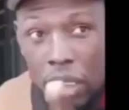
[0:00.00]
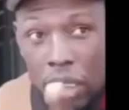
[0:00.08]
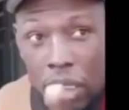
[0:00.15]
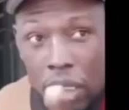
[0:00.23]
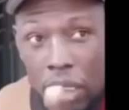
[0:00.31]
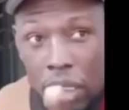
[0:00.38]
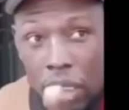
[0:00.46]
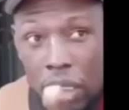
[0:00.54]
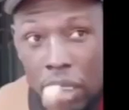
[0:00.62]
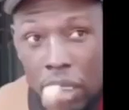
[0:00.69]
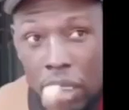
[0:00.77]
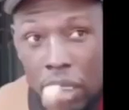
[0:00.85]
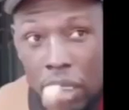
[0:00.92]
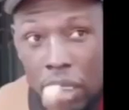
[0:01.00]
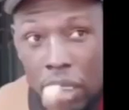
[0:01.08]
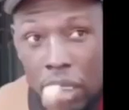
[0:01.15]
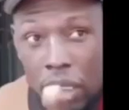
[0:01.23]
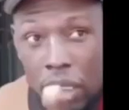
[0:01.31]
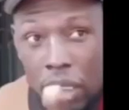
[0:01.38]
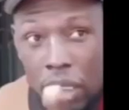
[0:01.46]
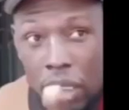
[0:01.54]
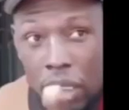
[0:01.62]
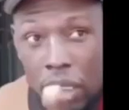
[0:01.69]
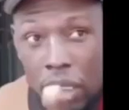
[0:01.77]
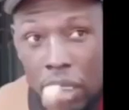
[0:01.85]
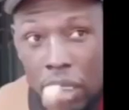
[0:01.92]

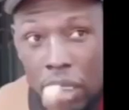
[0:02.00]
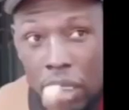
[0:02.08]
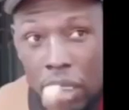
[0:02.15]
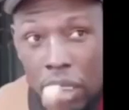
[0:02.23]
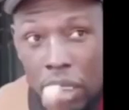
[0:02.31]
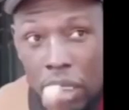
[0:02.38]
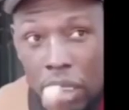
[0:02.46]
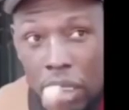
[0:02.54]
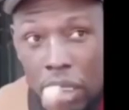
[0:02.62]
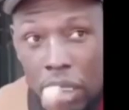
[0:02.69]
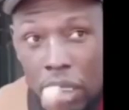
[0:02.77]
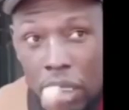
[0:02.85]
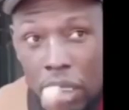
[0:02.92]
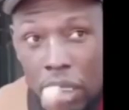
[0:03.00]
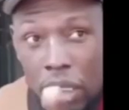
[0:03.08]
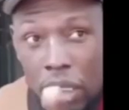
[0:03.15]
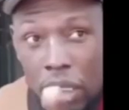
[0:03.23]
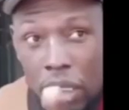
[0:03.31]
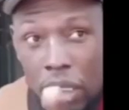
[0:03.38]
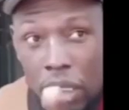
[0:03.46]
The person shown says nothing.